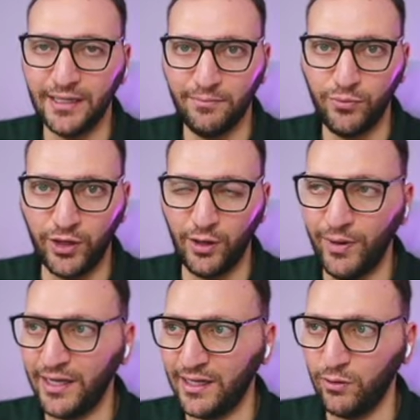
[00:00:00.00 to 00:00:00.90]
and
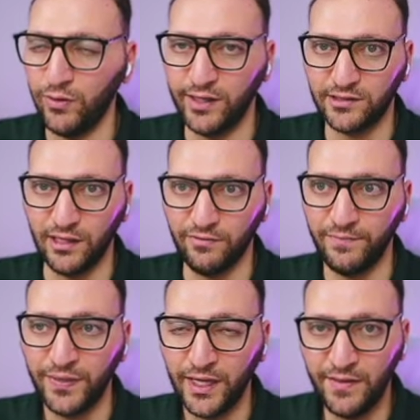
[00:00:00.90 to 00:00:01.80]
Pokeweight, and all that stuff.
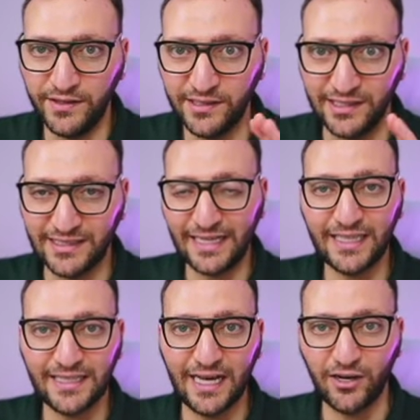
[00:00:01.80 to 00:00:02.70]
This is a static
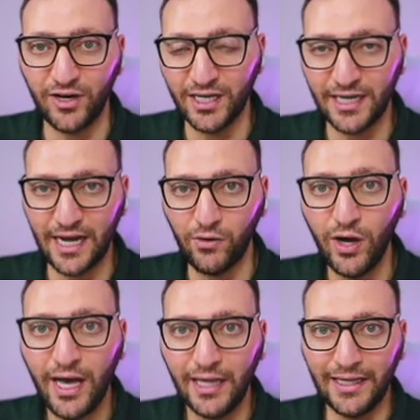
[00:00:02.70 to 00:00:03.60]
data right now.
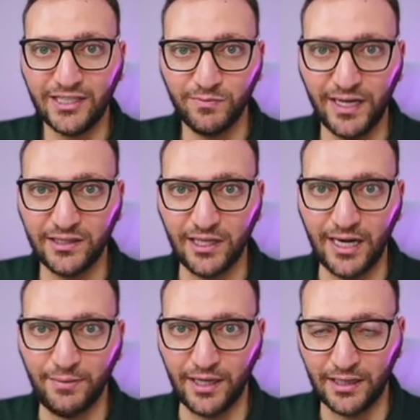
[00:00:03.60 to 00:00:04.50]
Let's make it
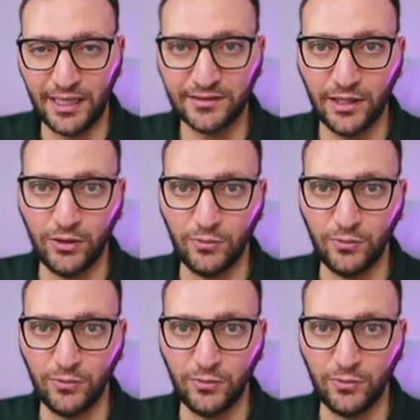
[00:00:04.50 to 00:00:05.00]
dynamic. Let's go.